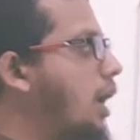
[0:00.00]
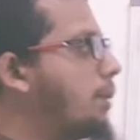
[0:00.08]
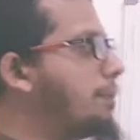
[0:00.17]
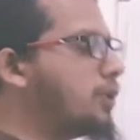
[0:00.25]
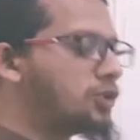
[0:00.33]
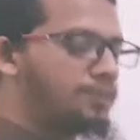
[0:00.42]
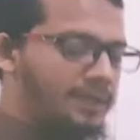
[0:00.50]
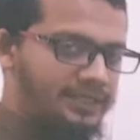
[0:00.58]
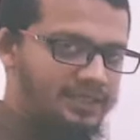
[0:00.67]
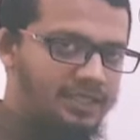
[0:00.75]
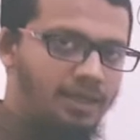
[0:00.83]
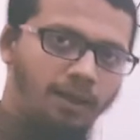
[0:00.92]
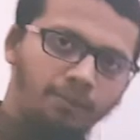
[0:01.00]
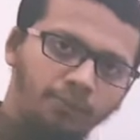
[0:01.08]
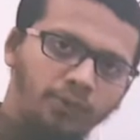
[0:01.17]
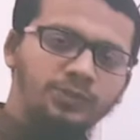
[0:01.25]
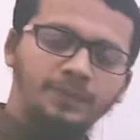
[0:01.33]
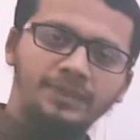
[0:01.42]

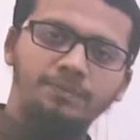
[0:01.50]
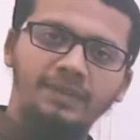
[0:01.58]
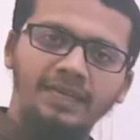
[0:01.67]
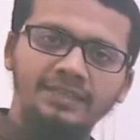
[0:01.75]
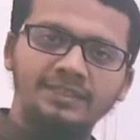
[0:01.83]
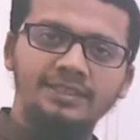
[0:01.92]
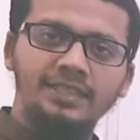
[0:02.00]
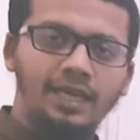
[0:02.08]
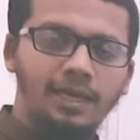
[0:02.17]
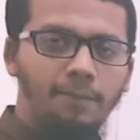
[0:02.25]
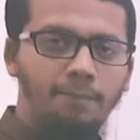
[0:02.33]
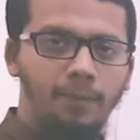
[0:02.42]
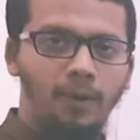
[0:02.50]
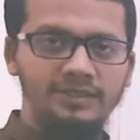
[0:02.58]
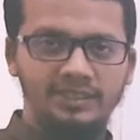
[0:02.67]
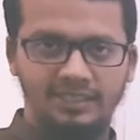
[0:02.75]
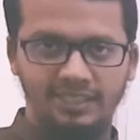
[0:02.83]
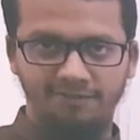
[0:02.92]
Musbat means
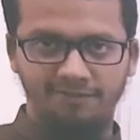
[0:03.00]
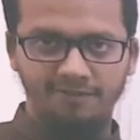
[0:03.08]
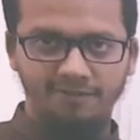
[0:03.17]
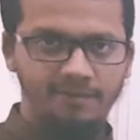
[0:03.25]
positive,